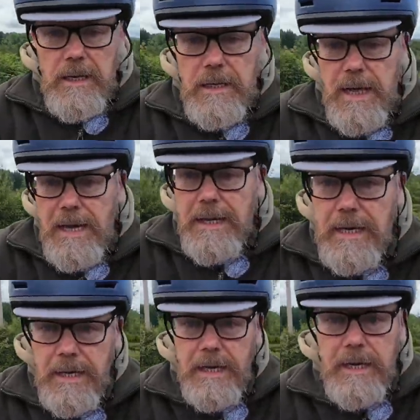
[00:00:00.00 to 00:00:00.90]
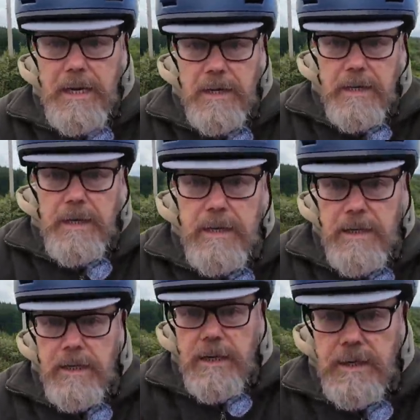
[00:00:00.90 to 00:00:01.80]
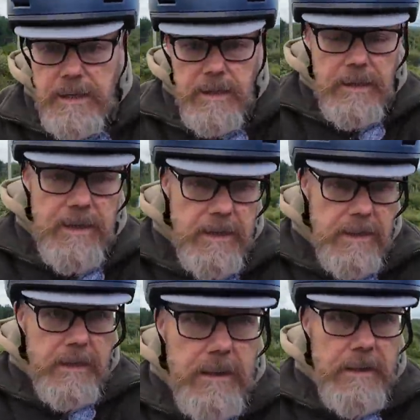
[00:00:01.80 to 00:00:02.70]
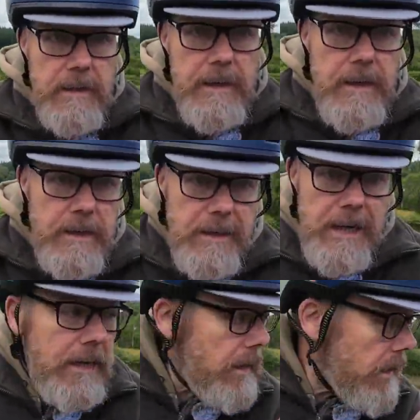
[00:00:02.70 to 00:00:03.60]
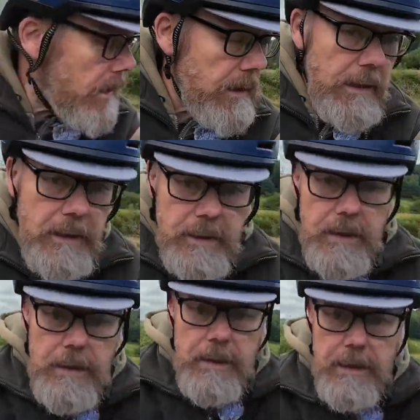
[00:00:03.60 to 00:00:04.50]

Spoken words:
La la la la. La la la la.